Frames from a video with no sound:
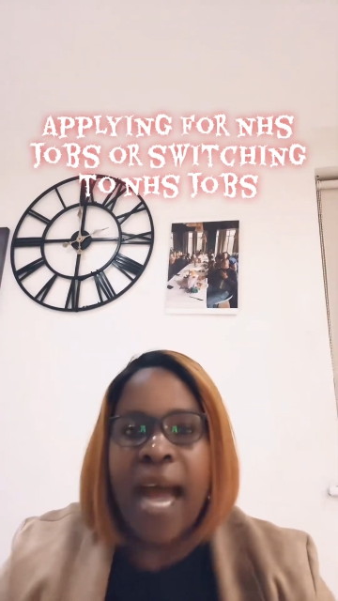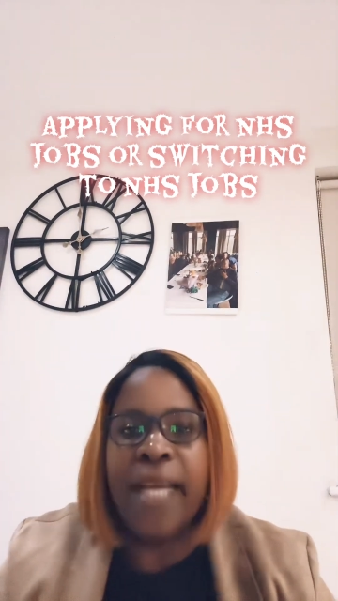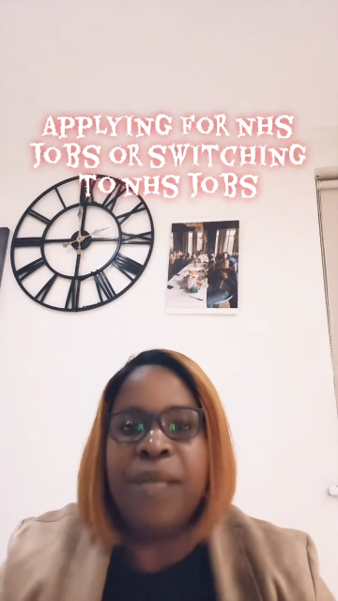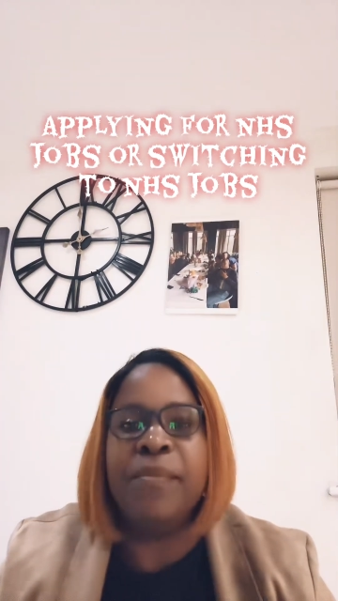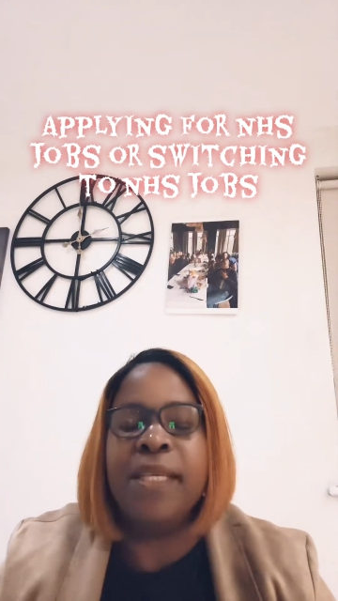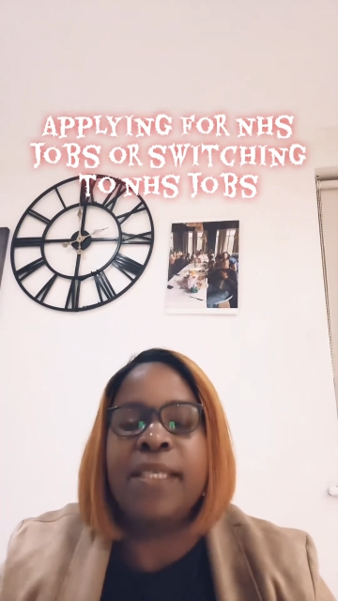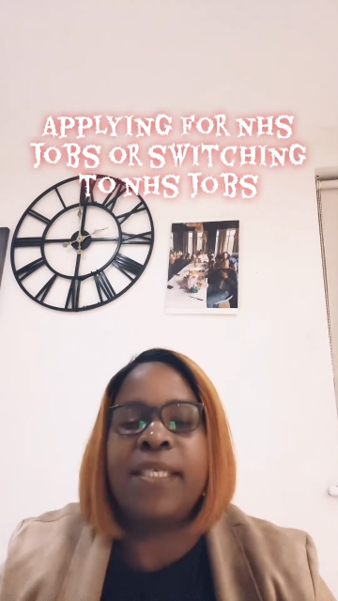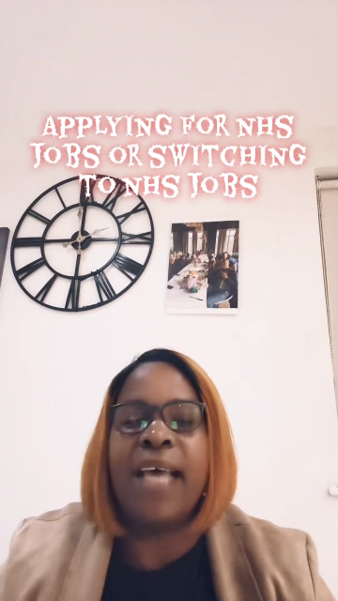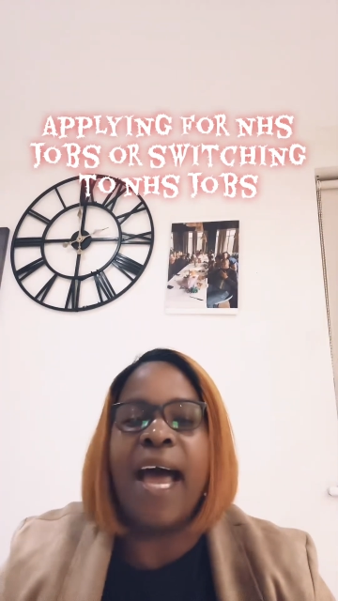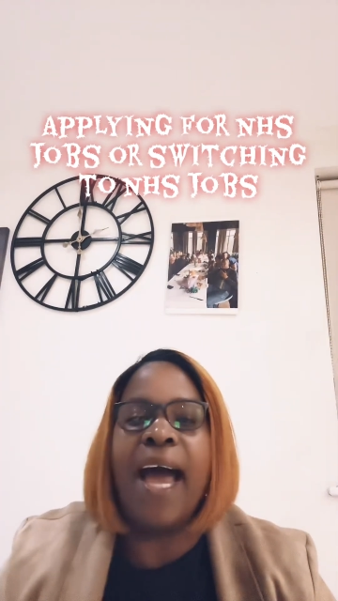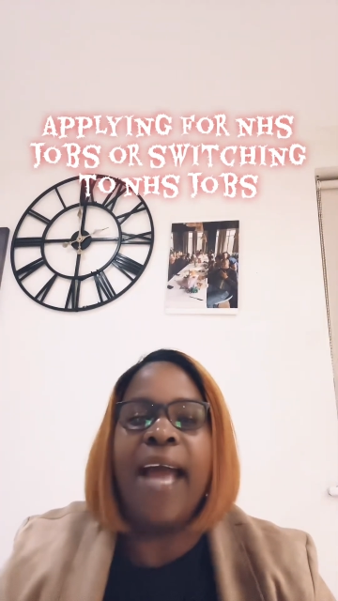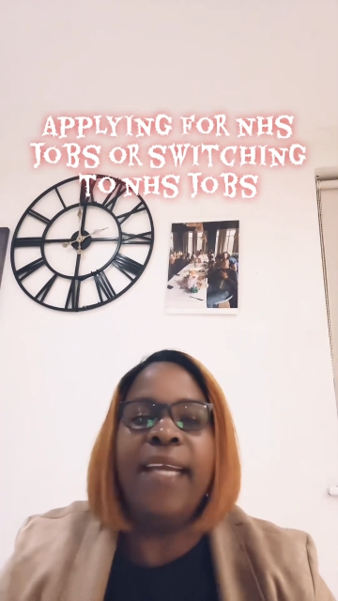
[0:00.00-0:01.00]
admin
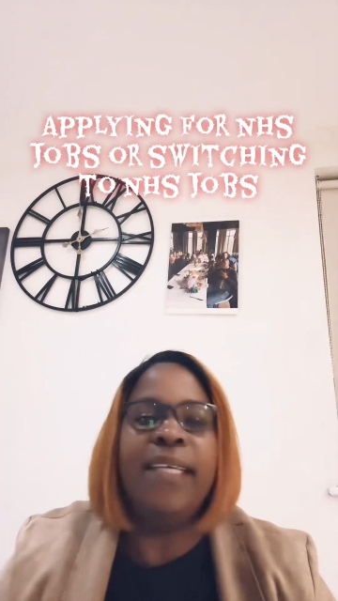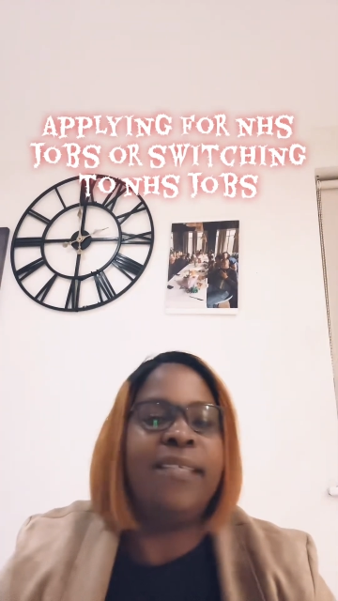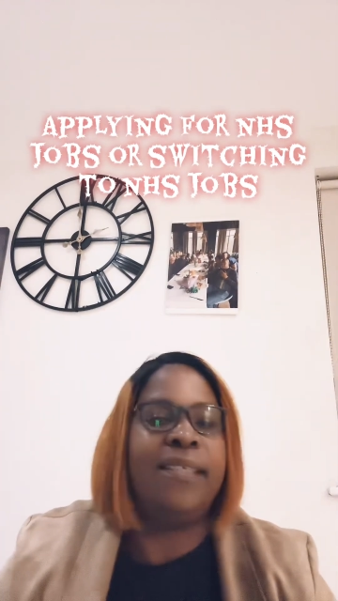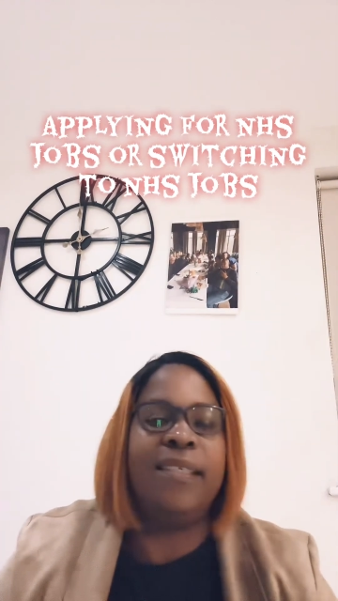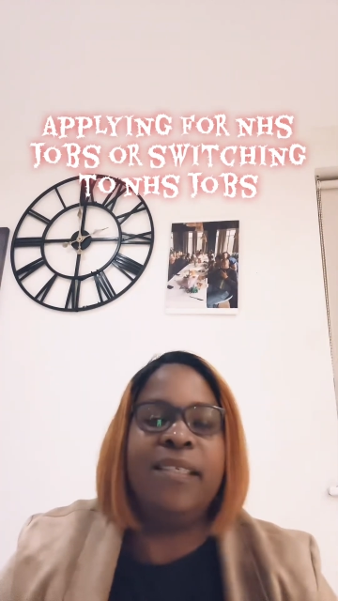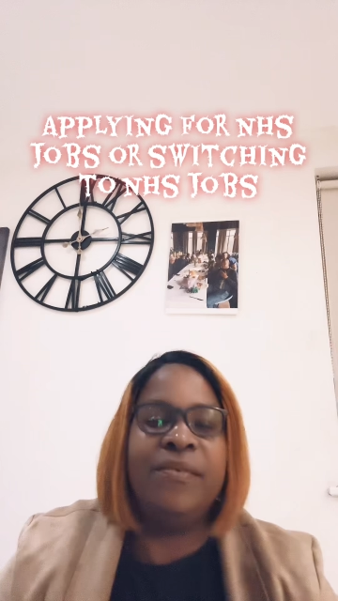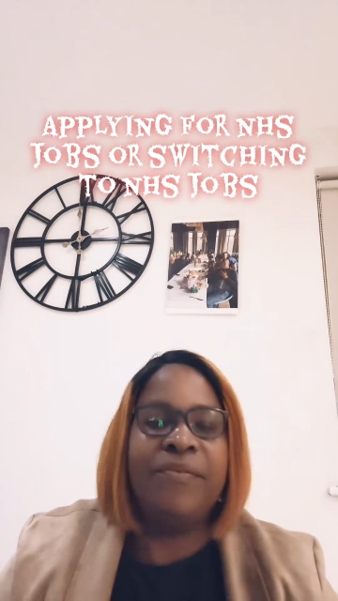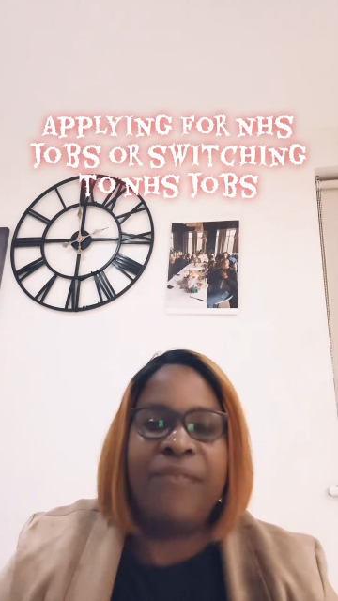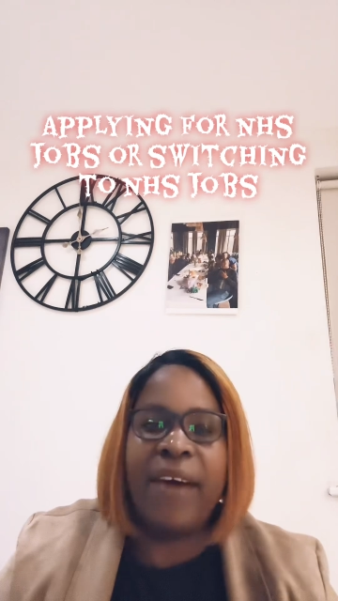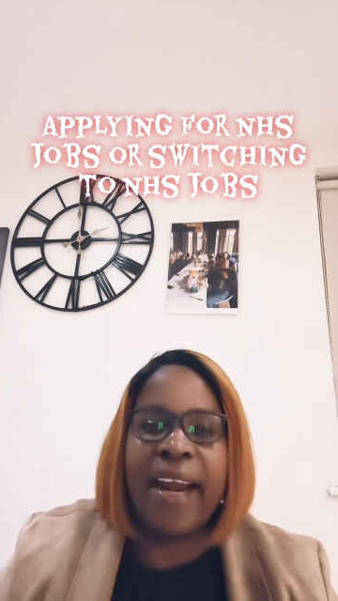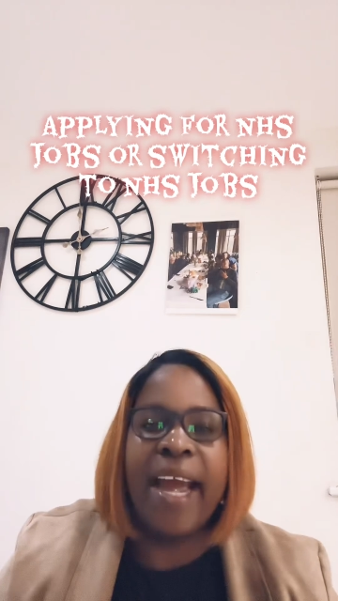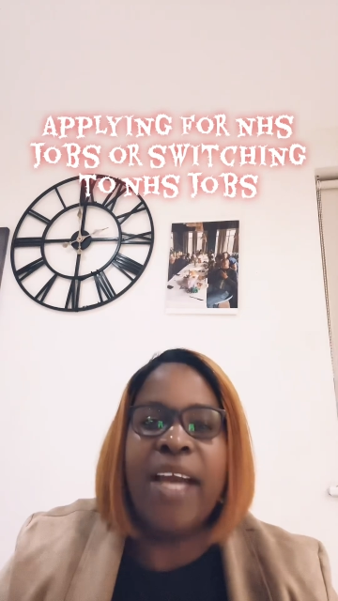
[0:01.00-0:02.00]
side, in
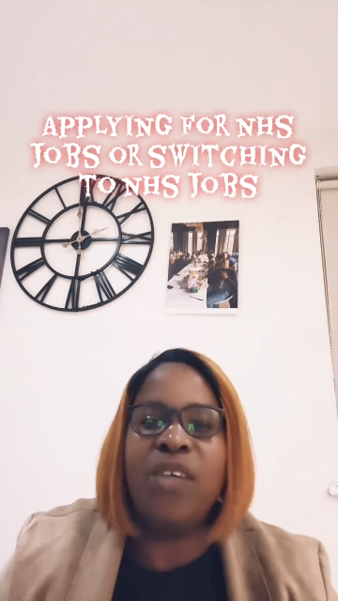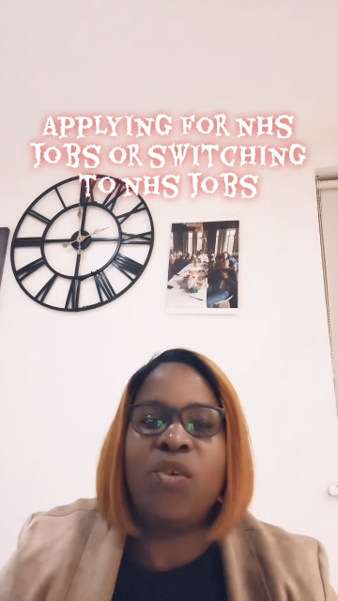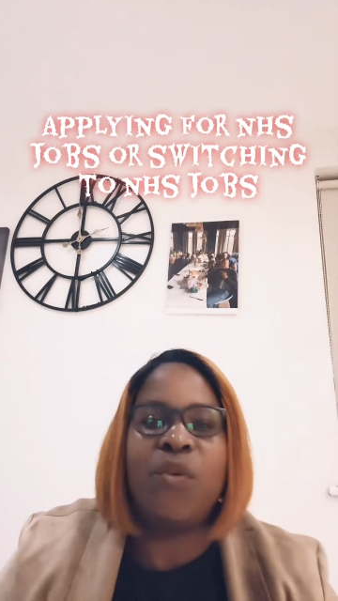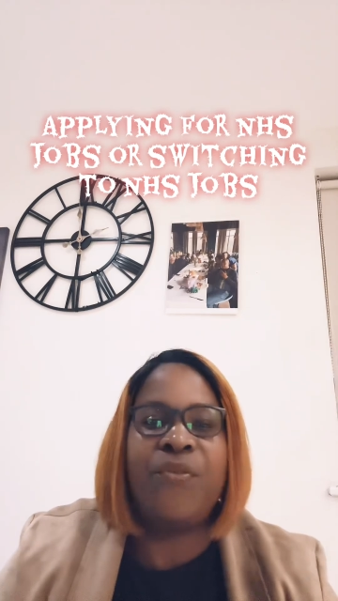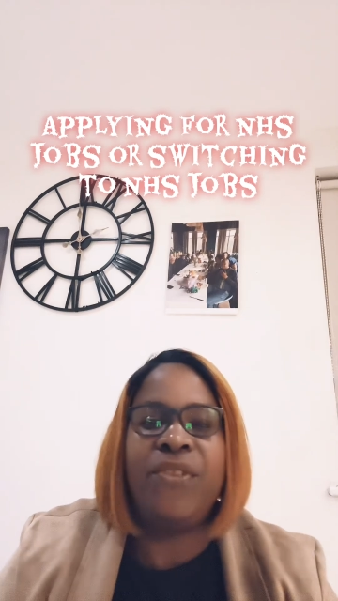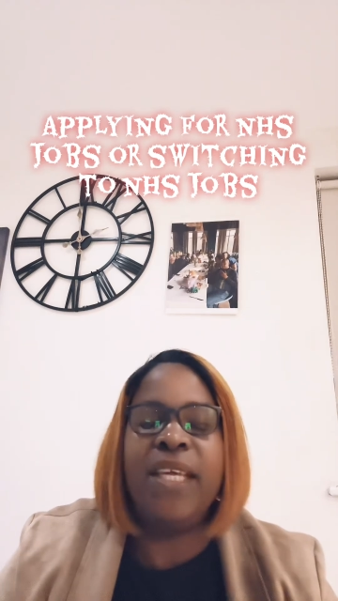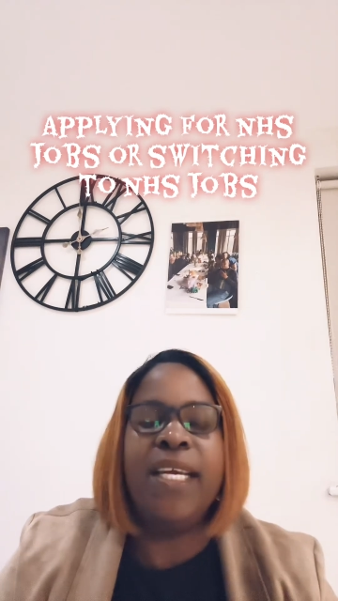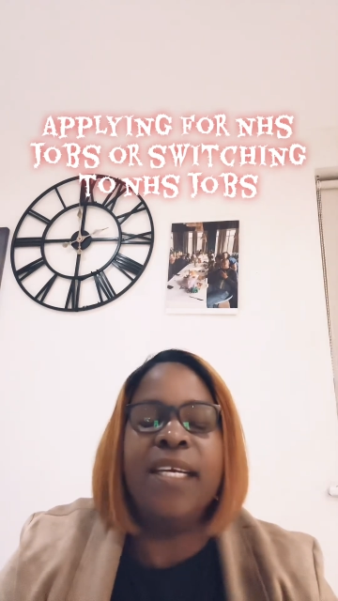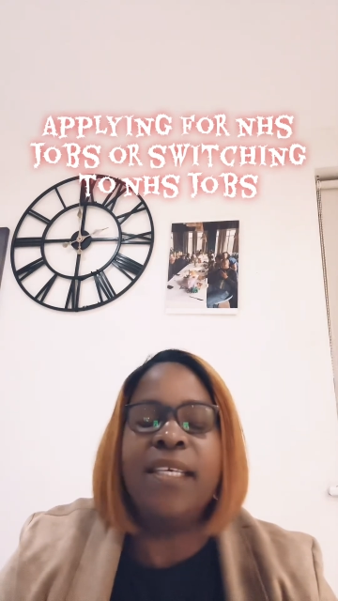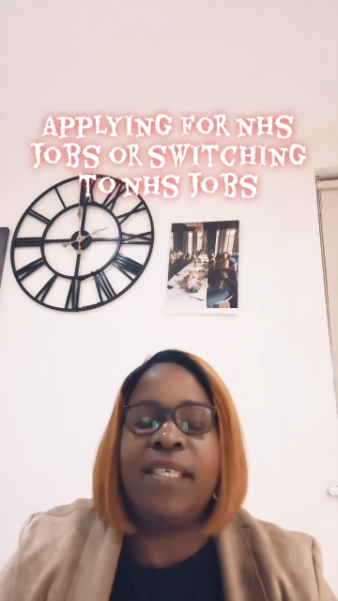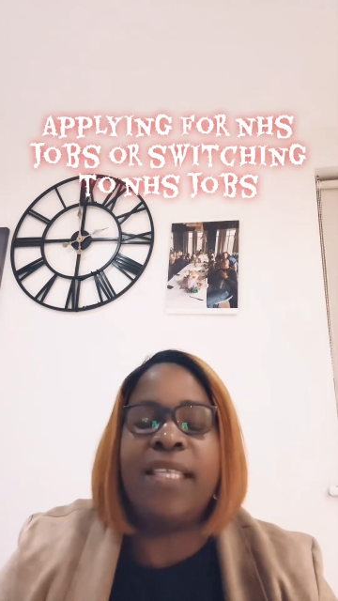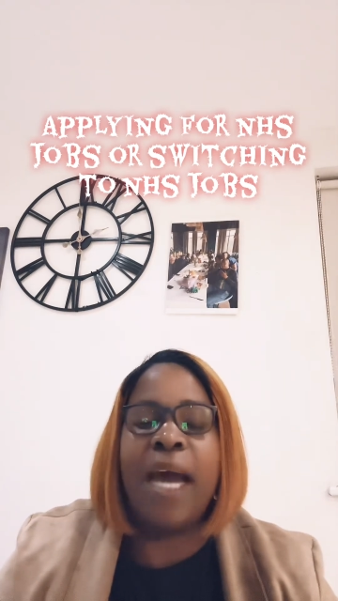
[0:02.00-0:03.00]
variety of things.